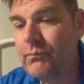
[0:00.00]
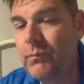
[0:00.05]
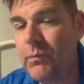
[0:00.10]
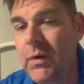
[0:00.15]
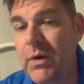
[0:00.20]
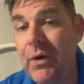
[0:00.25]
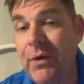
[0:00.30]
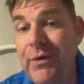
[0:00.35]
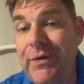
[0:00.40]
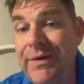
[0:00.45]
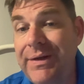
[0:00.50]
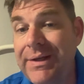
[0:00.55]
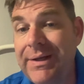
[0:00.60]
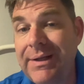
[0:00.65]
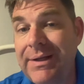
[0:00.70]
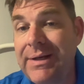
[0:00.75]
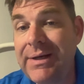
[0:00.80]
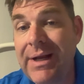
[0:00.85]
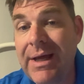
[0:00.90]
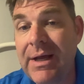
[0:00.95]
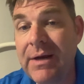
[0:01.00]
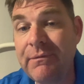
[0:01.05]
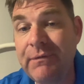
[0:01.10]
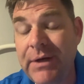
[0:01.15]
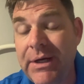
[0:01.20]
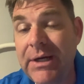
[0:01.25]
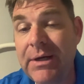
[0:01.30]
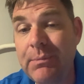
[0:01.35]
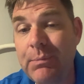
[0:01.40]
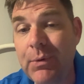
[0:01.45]
You can get in and out of an
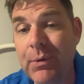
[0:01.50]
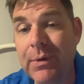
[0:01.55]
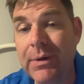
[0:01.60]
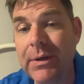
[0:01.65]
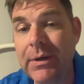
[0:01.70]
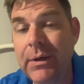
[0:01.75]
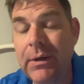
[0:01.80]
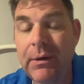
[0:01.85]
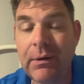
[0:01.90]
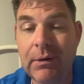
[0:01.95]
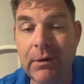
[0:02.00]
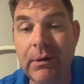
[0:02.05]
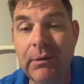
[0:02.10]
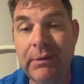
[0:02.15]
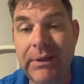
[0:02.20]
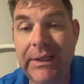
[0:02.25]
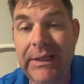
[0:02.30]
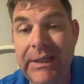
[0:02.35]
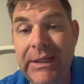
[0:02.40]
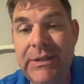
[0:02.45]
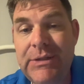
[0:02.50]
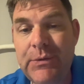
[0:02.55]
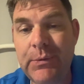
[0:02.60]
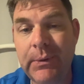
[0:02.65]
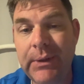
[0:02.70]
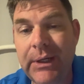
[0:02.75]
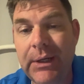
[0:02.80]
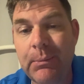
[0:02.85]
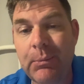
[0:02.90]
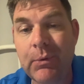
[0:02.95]
airport, or get into
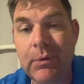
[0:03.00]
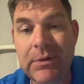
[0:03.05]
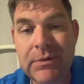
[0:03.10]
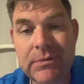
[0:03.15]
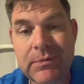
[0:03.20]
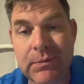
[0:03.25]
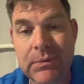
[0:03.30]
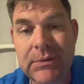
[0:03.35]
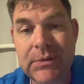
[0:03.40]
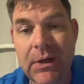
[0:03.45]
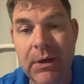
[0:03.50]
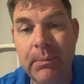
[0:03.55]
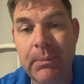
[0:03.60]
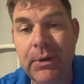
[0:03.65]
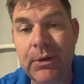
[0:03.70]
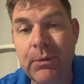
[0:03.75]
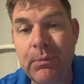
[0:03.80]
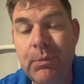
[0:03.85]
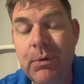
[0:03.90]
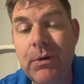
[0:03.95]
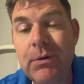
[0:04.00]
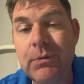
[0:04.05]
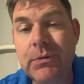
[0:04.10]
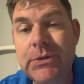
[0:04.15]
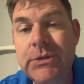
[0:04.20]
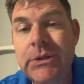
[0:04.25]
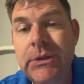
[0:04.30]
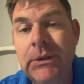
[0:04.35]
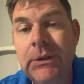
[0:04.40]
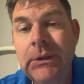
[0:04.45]
an airport. So we're talking about approach.